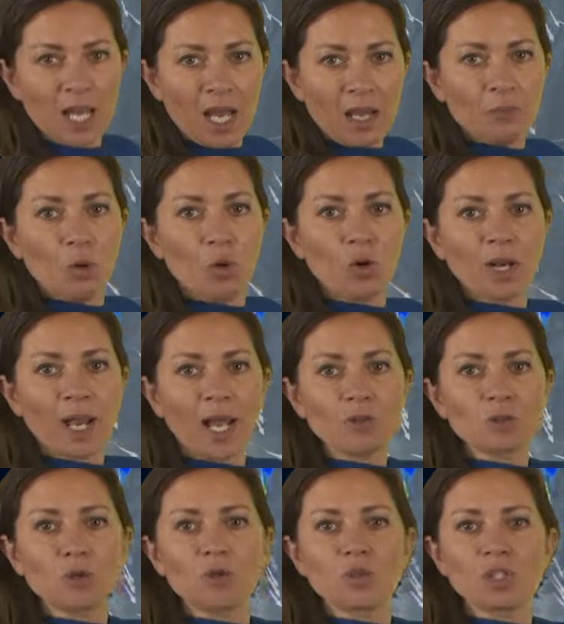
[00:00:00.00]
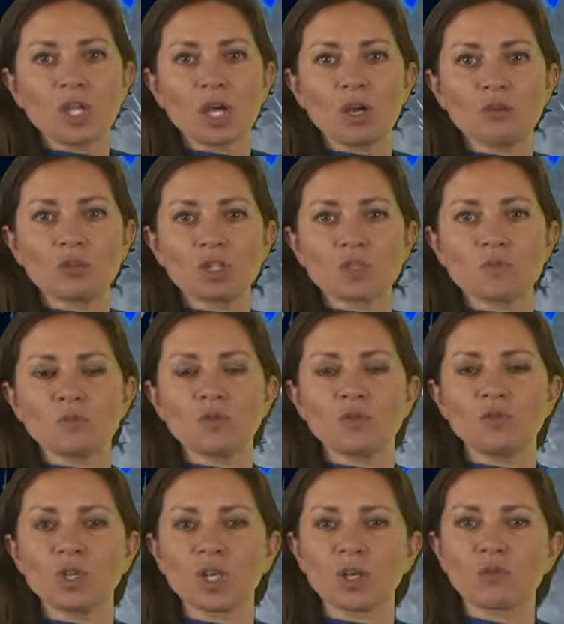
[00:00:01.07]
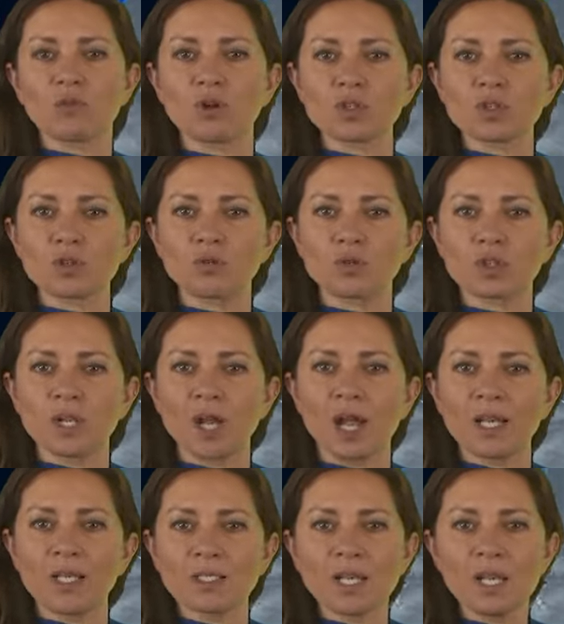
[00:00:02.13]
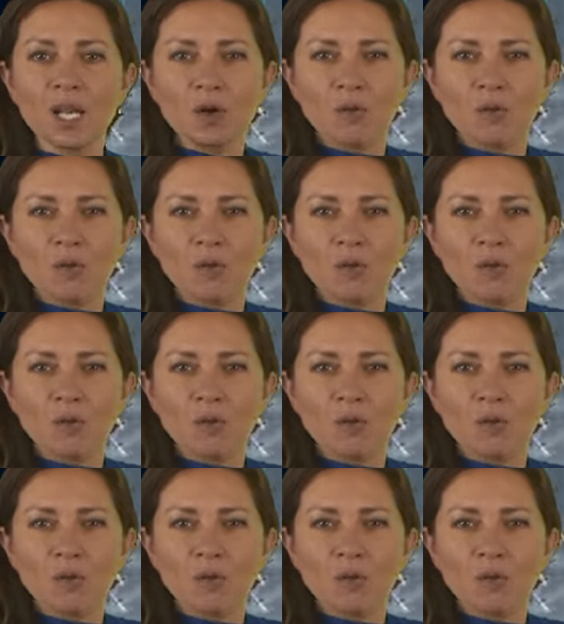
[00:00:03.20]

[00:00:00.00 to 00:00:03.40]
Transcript: and more cloud also just moving across Northern Ireland,